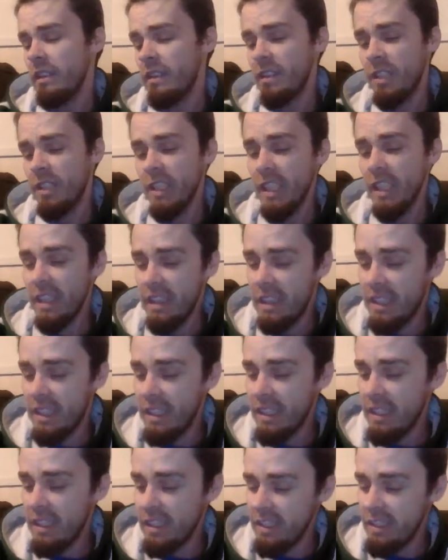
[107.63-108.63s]
The
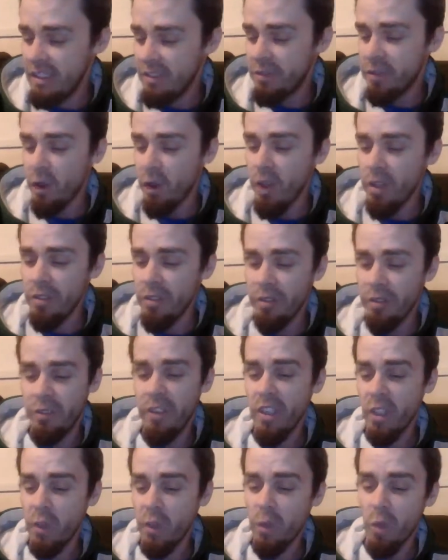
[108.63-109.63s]
Ford
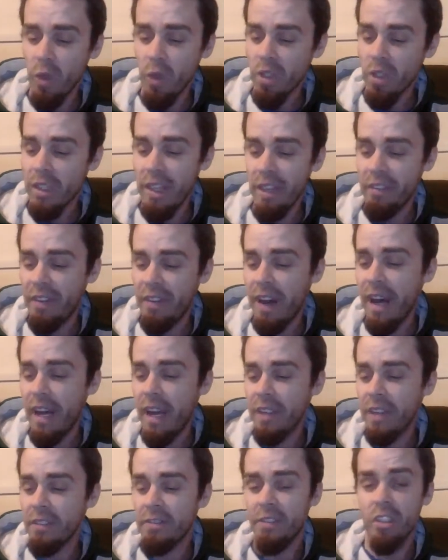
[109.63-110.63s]
Field will live
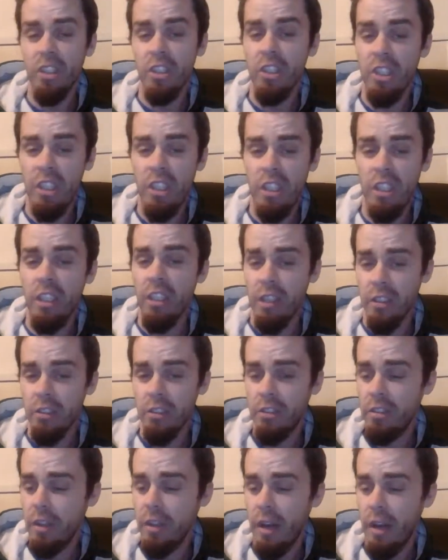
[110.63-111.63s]
on for
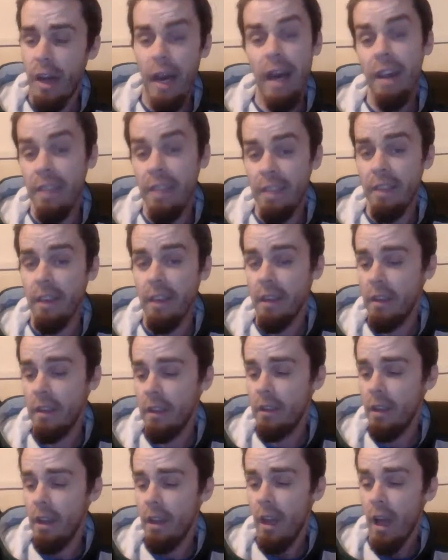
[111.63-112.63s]
years, I
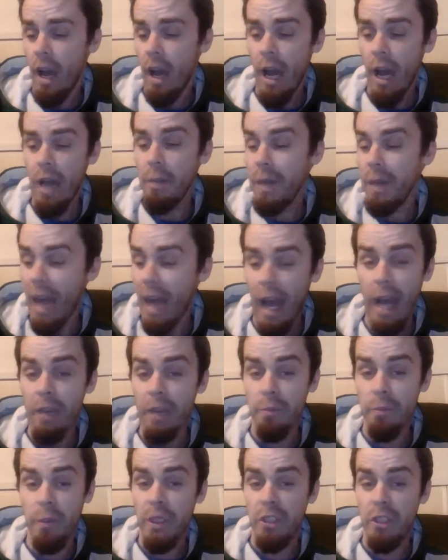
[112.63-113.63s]
think. I mean,
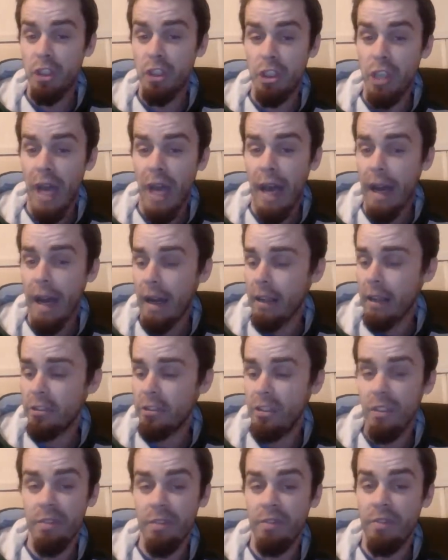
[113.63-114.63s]
I'd be shocked
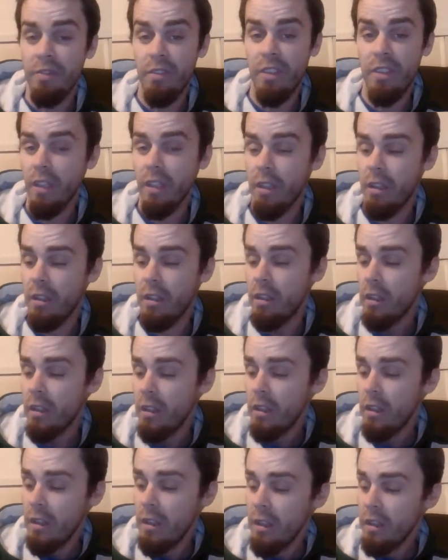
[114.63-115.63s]
if the
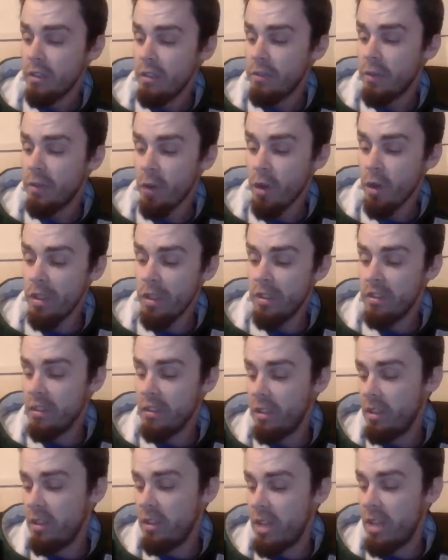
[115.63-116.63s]
Ford,
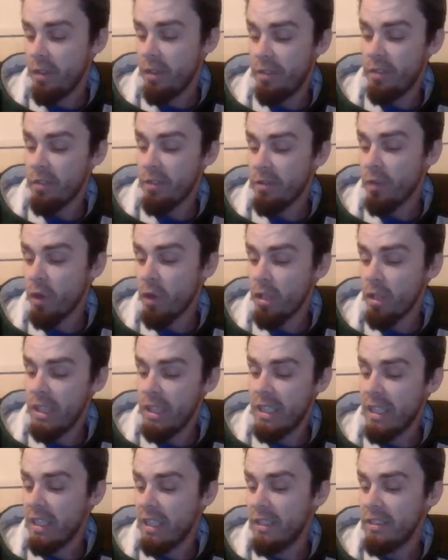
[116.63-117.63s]
if the Ford
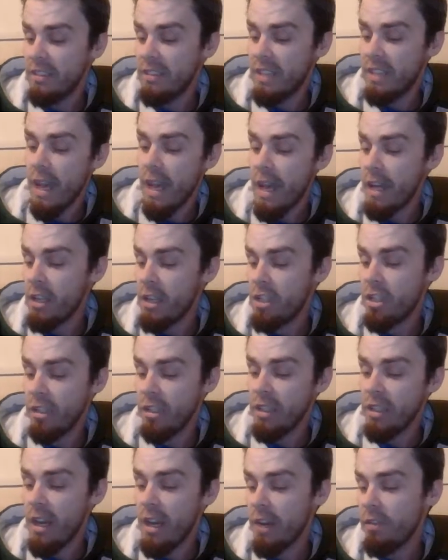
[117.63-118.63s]
kids
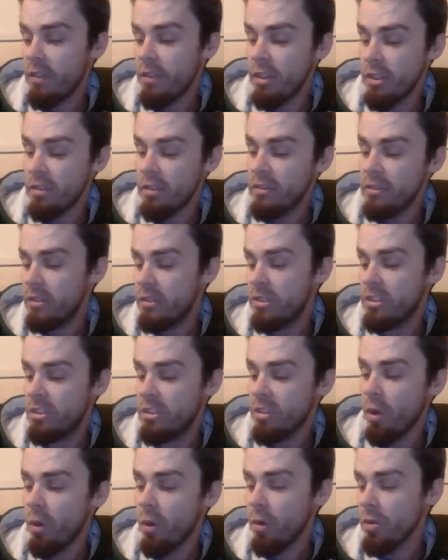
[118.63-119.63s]
actually ever
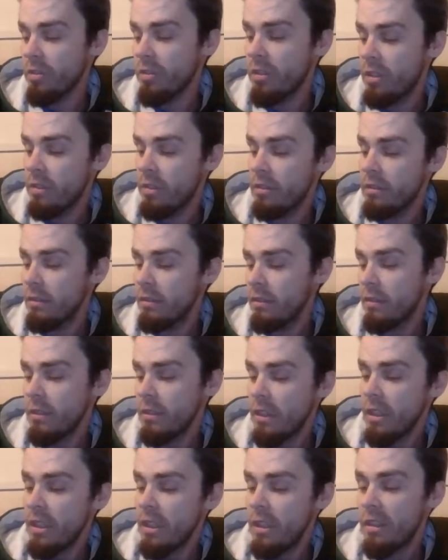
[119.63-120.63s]
sold
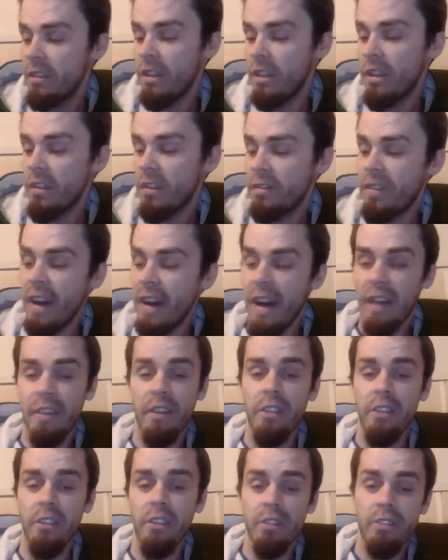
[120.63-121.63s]
their
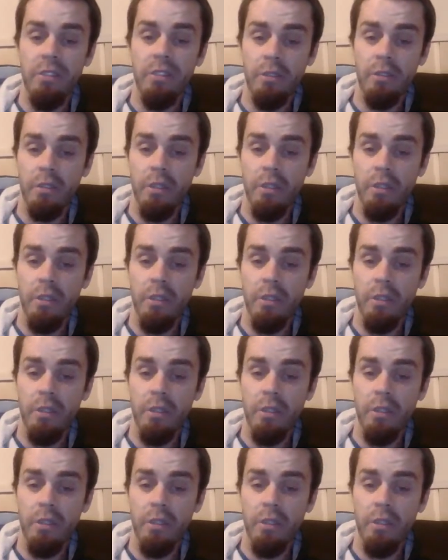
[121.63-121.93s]
father's